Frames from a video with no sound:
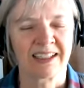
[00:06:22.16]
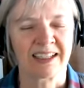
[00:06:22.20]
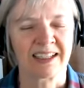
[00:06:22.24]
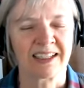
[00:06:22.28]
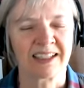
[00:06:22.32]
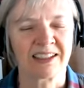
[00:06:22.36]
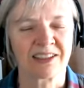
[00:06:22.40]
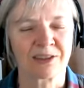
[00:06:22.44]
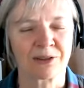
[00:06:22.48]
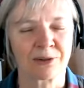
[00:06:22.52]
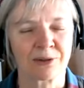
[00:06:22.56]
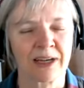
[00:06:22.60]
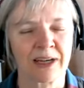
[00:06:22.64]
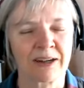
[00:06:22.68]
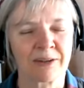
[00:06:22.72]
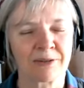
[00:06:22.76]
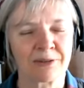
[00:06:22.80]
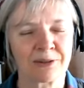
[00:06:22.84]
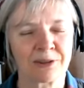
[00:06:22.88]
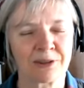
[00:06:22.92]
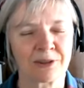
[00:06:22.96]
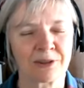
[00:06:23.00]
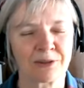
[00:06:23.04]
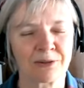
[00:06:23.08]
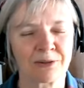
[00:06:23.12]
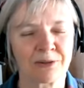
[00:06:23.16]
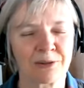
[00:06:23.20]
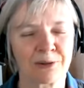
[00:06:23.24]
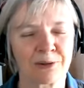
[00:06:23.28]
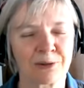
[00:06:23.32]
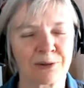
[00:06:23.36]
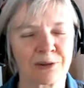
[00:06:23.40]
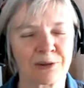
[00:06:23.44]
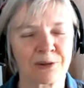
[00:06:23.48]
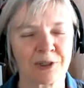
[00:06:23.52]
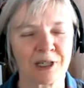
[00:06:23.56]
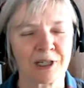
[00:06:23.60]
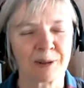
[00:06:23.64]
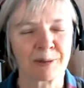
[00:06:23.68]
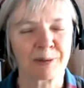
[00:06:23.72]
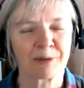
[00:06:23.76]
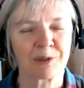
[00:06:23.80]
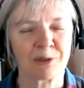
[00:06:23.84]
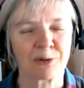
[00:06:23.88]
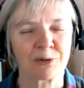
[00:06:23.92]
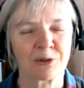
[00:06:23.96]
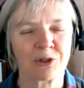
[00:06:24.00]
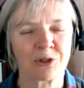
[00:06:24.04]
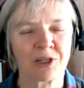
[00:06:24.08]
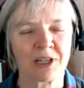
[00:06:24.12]
And so after a few
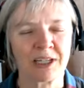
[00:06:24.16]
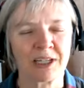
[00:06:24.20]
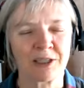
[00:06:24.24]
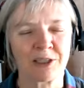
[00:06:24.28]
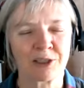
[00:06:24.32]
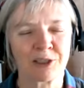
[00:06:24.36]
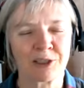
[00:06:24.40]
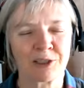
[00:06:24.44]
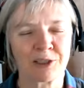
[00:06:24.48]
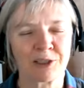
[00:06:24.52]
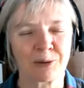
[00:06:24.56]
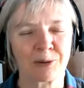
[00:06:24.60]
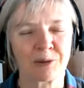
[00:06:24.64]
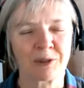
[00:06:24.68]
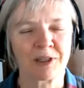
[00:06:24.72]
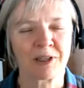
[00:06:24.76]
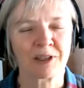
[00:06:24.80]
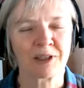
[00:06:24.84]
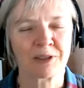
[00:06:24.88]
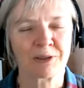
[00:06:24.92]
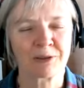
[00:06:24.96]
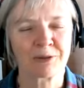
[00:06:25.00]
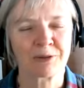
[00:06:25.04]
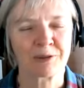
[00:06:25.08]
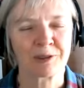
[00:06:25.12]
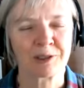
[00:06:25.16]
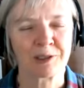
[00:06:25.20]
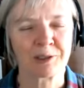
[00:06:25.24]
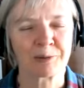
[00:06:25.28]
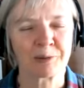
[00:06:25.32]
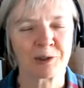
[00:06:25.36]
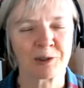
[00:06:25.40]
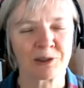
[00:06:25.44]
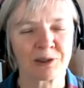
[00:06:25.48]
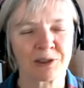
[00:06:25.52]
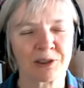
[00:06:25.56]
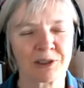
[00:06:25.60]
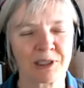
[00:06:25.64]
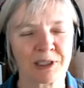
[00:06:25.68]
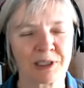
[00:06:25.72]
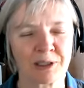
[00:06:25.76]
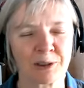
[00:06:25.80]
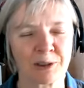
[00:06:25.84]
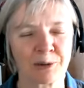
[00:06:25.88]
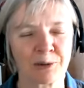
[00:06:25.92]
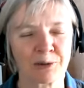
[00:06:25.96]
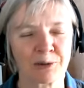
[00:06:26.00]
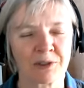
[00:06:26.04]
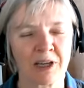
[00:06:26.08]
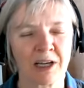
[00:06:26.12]
stops, you change to another Villamos that
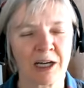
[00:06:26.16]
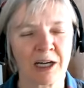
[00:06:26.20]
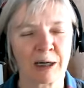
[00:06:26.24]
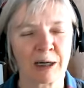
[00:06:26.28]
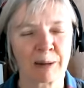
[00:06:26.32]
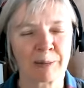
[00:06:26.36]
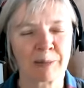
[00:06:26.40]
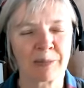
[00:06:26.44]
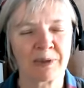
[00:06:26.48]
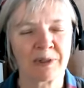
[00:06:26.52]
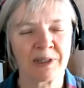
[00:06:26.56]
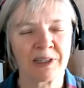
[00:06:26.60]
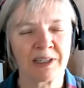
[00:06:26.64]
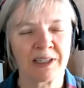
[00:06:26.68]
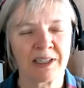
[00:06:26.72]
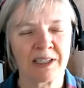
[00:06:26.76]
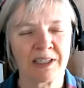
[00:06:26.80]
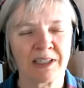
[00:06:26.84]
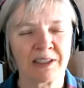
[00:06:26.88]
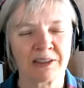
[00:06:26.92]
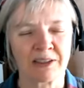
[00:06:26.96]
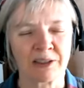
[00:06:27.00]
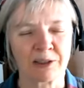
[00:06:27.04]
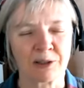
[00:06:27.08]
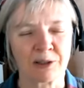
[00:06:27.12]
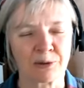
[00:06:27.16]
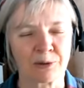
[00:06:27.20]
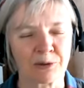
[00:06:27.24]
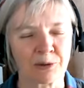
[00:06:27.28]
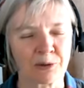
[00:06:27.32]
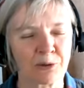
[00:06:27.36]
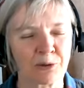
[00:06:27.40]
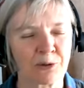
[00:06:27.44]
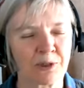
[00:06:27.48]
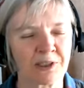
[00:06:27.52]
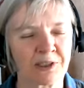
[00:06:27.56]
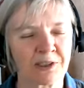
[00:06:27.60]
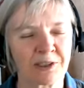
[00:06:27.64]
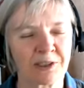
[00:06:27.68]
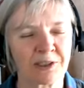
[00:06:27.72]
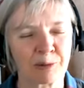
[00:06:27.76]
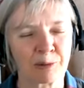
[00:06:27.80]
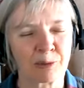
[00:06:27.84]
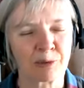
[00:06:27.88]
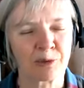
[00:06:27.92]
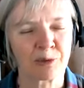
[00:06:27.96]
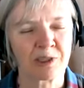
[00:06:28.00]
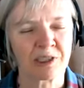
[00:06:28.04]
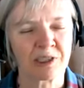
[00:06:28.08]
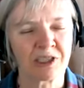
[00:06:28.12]
goes up, that goes across the
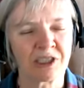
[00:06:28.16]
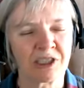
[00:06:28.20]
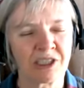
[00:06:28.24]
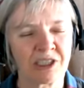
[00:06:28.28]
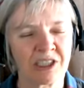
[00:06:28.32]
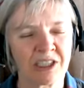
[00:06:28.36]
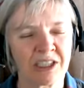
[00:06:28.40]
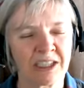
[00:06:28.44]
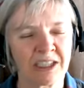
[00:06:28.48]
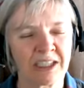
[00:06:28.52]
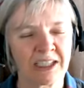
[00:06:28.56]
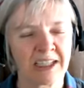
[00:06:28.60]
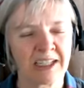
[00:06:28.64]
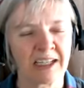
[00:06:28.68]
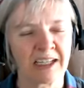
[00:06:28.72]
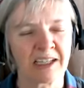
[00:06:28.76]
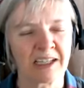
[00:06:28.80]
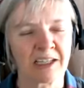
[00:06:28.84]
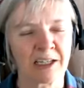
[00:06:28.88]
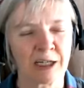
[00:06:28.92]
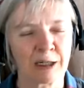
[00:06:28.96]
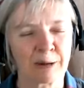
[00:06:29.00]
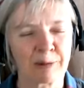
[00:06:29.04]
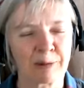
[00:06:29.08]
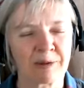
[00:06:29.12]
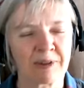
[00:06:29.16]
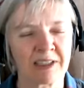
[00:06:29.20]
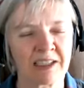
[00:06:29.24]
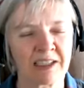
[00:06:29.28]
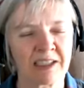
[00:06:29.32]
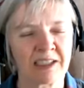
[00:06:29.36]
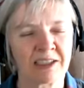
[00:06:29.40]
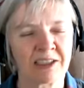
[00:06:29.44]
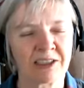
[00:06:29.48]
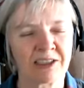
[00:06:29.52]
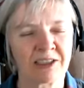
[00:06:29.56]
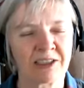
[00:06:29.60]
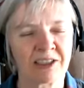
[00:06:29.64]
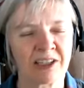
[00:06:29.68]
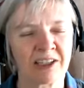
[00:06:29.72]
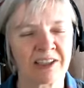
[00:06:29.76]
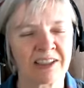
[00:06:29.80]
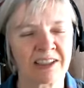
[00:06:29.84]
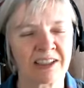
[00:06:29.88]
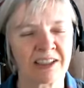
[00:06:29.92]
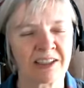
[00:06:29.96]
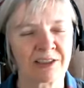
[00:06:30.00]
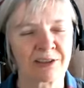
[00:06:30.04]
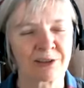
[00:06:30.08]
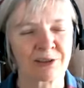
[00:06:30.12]
bridge and up the hill on
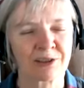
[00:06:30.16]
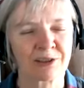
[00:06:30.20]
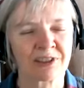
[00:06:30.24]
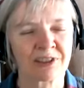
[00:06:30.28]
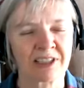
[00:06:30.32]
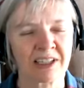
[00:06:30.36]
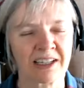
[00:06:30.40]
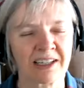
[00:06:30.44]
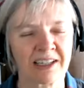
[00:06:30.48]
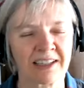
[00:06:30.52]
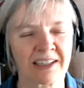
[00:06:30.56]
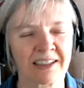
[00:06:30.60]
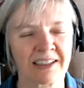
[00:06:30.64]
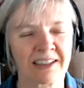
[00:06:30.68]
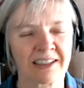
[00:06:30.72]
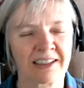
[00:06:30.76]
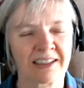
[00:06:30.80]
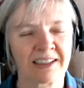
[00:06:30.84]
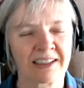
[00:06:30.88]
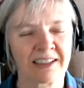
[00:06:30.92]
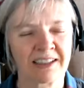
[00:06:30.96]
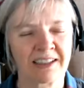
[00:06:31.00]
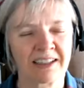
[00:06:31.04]
the other side